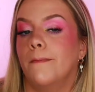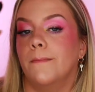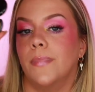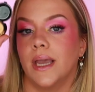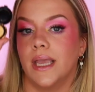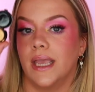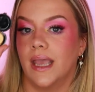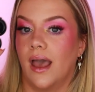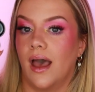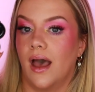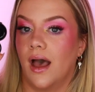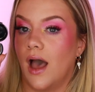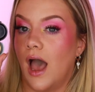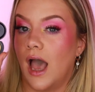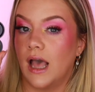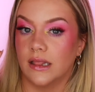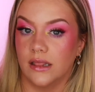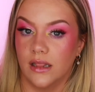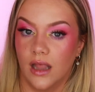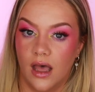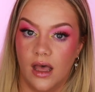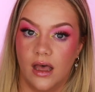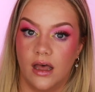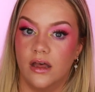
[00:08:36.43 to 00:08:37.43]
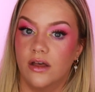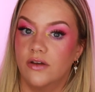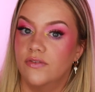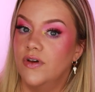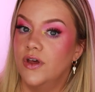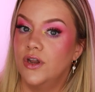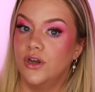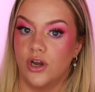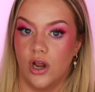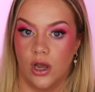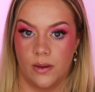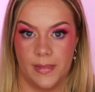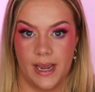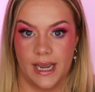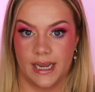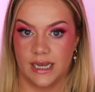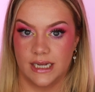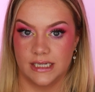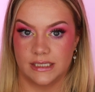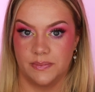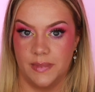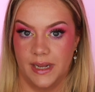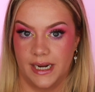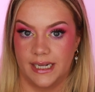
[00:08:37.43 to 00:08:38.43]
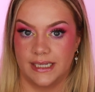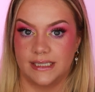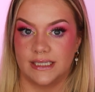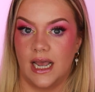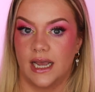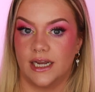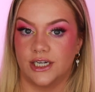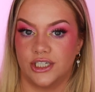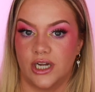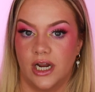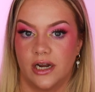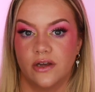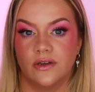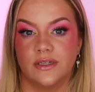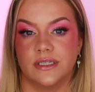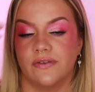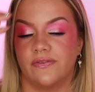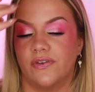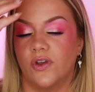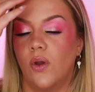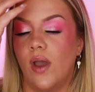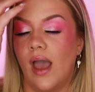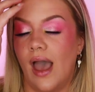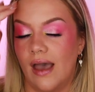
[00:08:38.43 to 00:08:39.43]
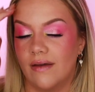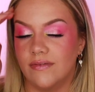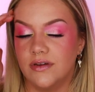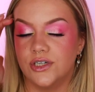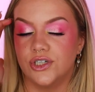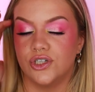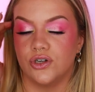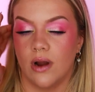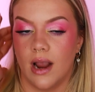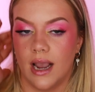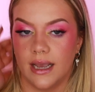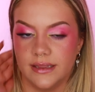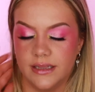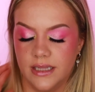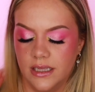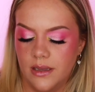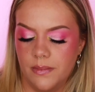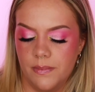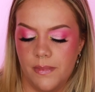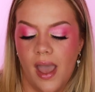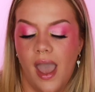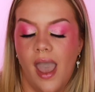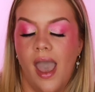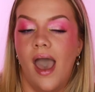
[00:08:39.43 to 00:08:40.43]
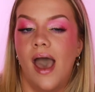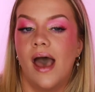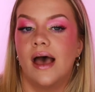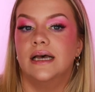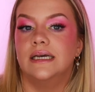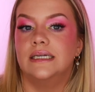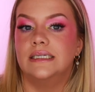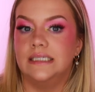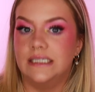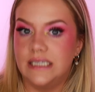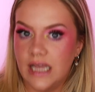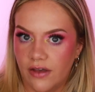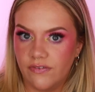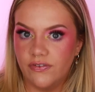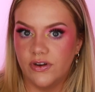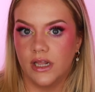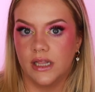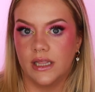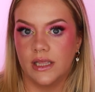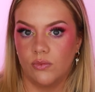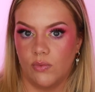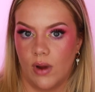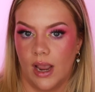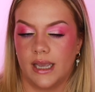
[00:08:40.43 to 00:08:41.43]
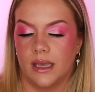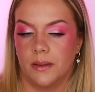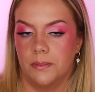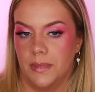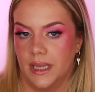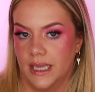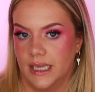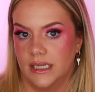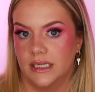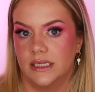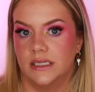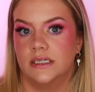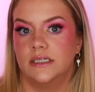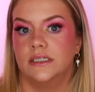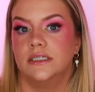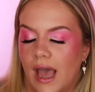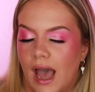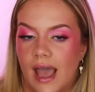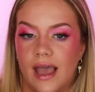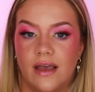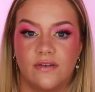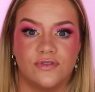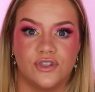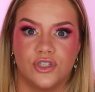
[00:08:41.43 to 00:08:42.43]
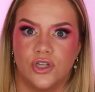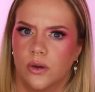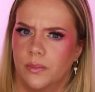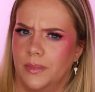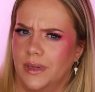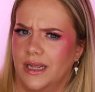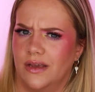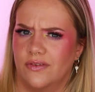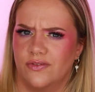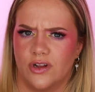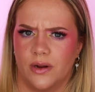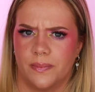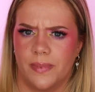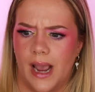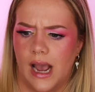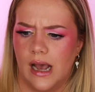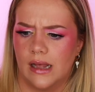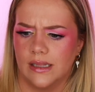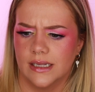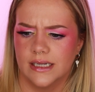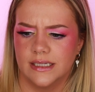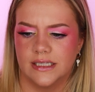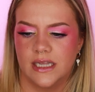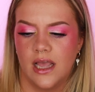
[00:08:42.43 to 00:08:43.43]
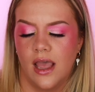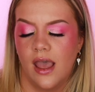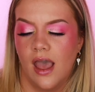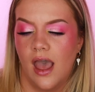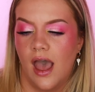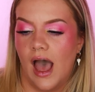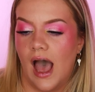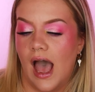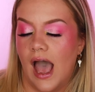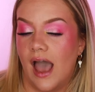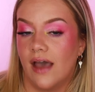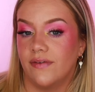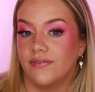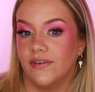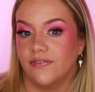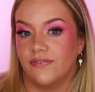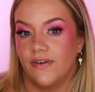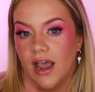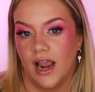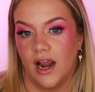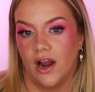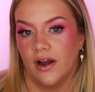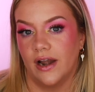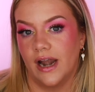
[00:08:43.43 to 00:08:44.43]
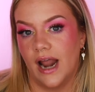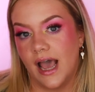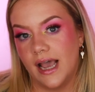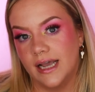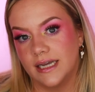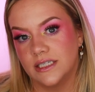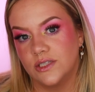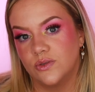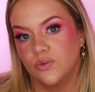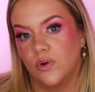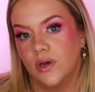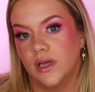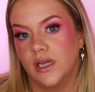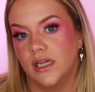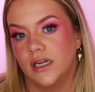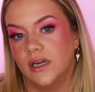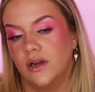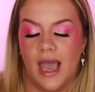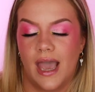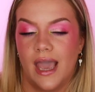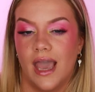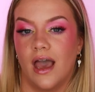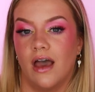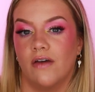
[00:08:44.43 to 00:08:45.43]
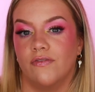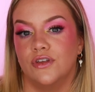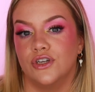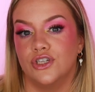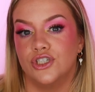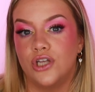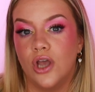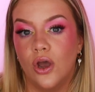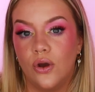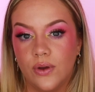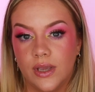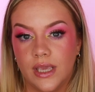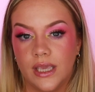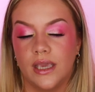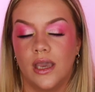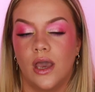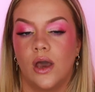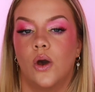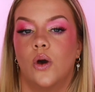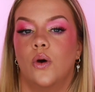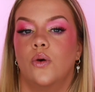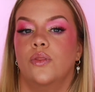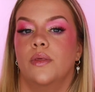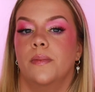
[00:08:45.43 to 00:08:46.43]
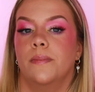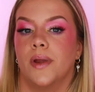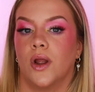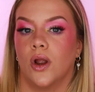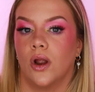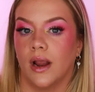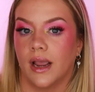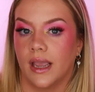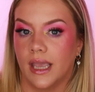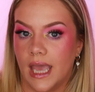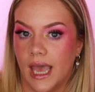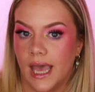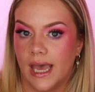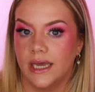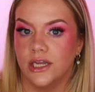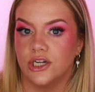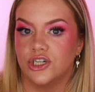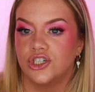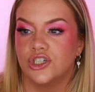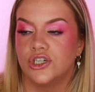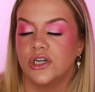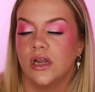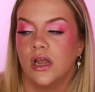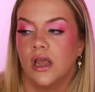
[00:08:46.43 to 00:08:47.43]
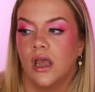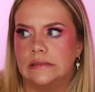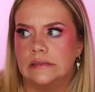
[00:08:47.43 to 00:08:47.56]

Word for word: But yeah, I love Nomad Cosmetics eyeshadows. If you haven't tried them, definitely recommend. I have so many of their palettes. I have the Fire and Ice one, I have the Tokyo, the Marrakesh.